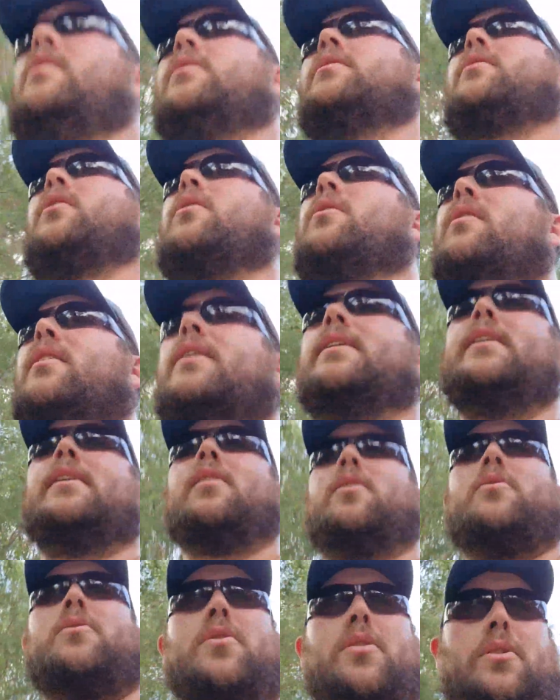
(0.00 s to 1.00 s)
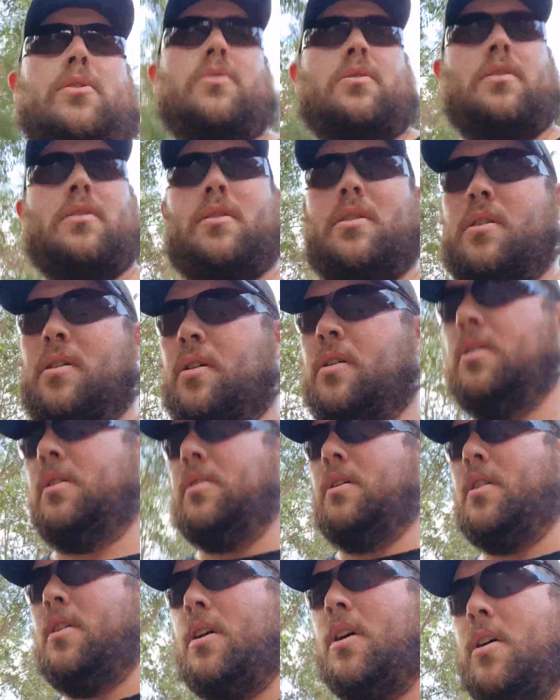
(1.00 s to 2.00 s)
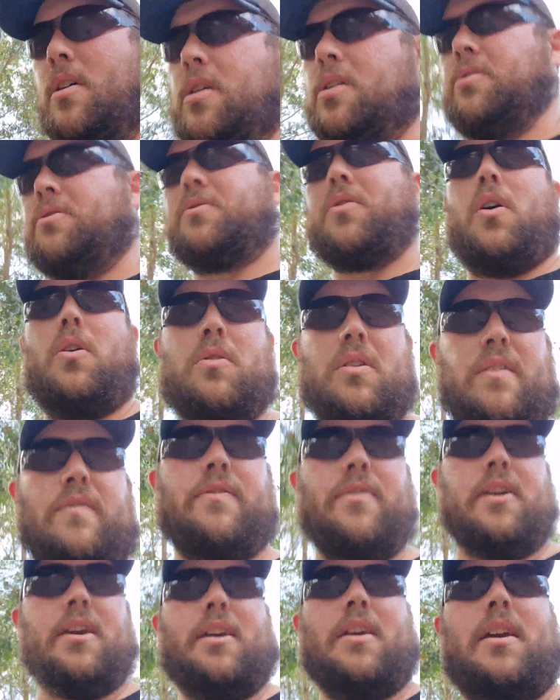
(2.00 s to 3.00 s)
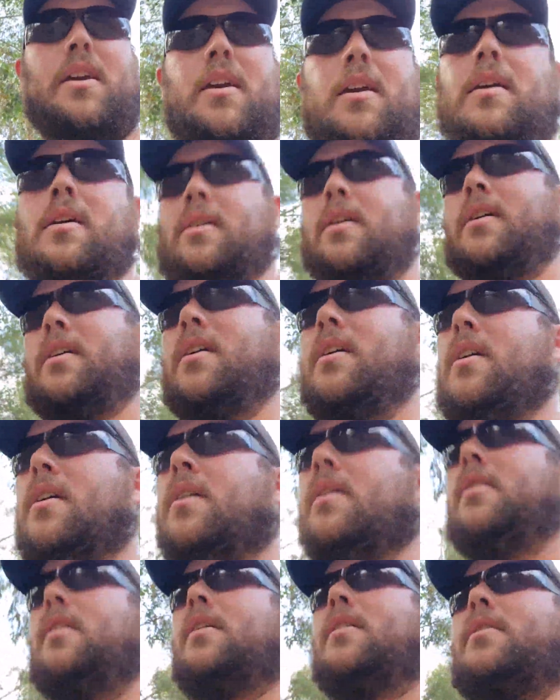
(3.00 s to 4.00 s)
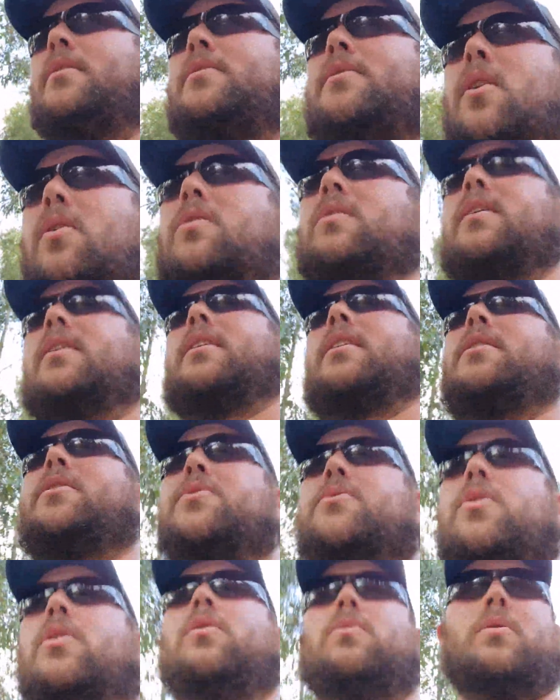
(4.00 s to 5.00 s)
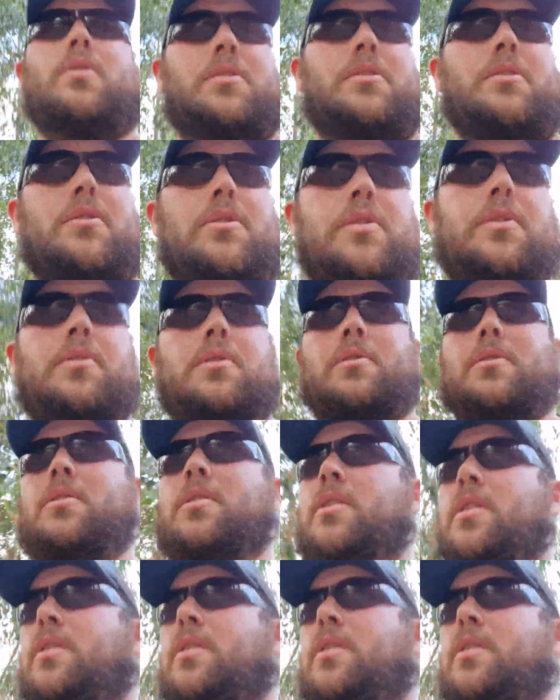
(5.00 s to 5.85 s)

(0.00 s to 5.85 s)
Don't let it own you. Control your fear. Don't let it control what you do.